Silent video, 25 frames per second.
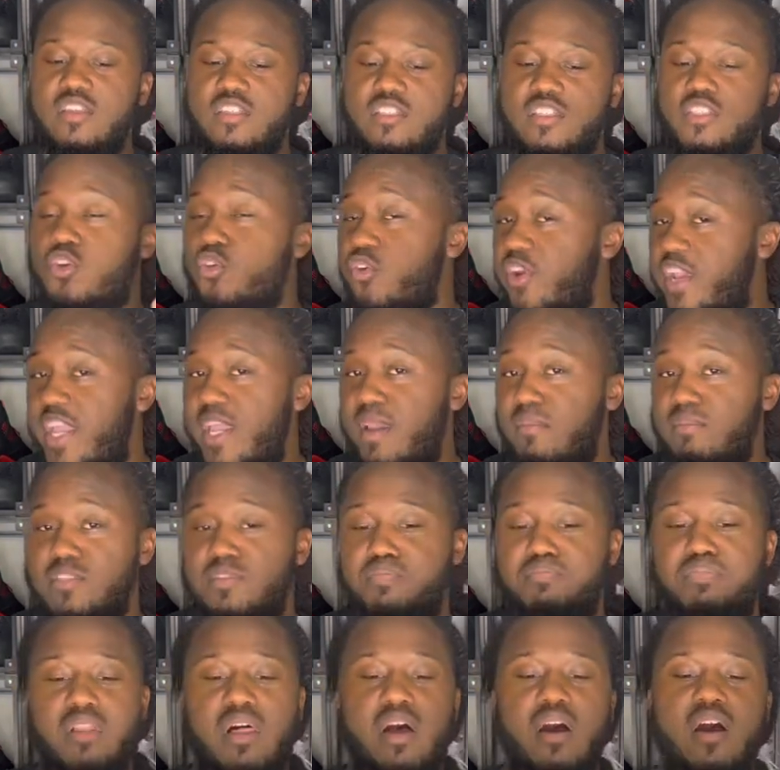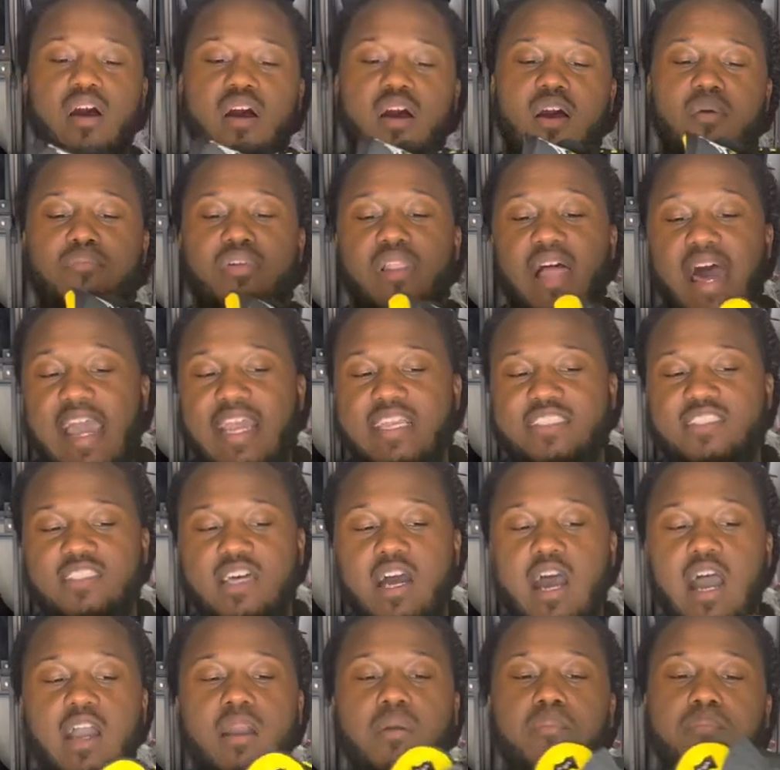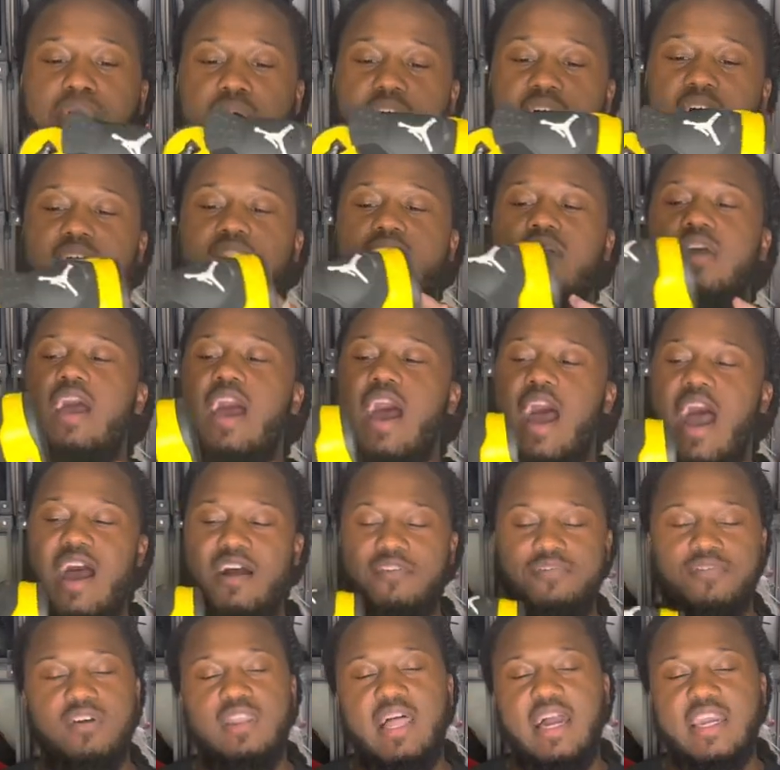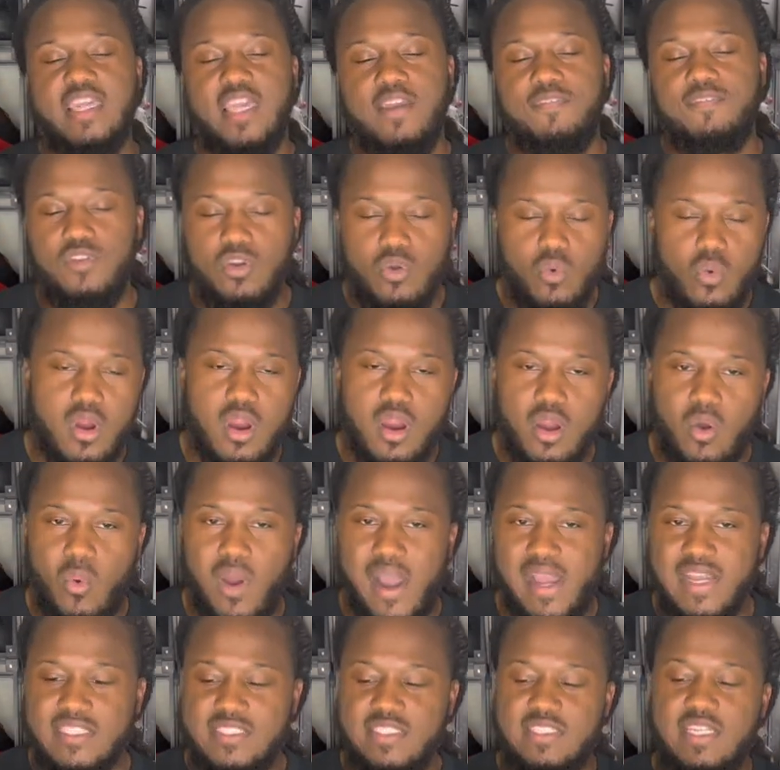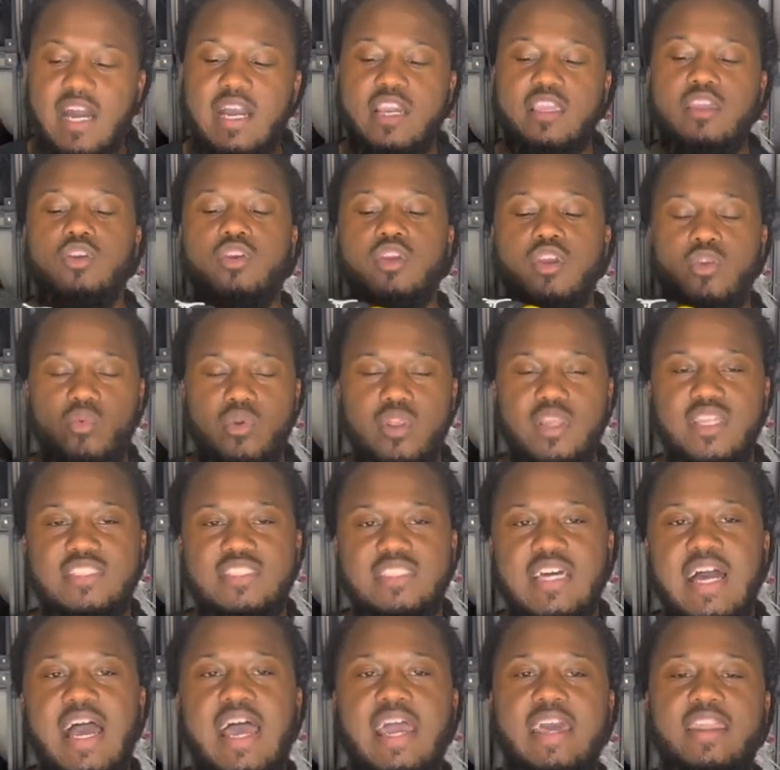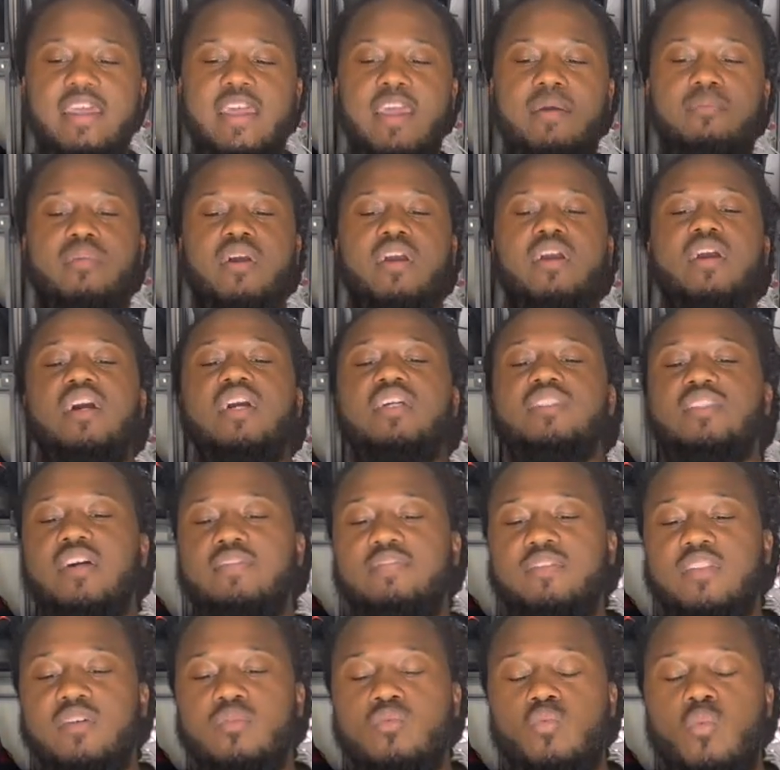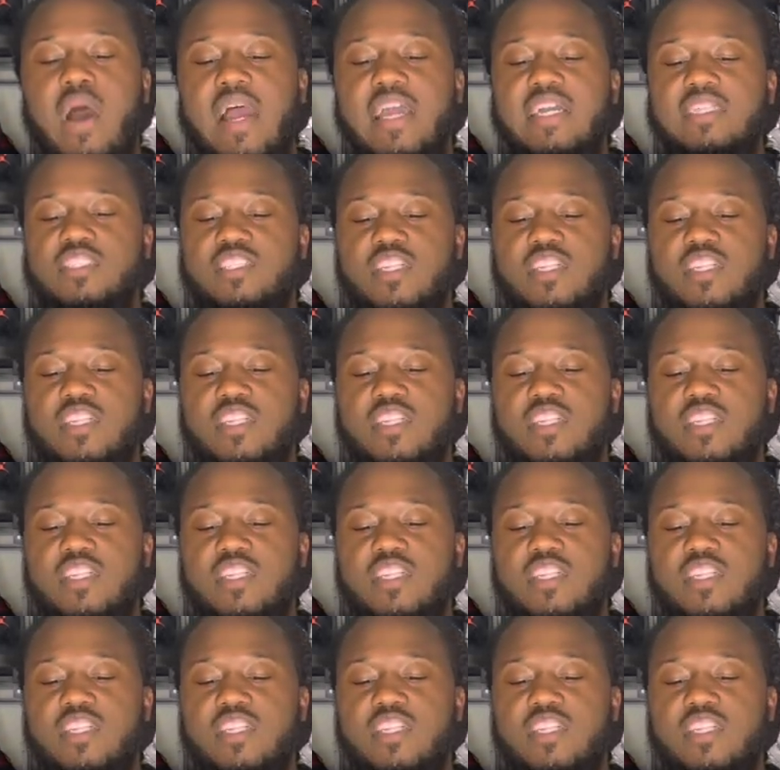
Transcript: screams black sock, but I feel like if you wear a white sock, you can really tie it in because of the white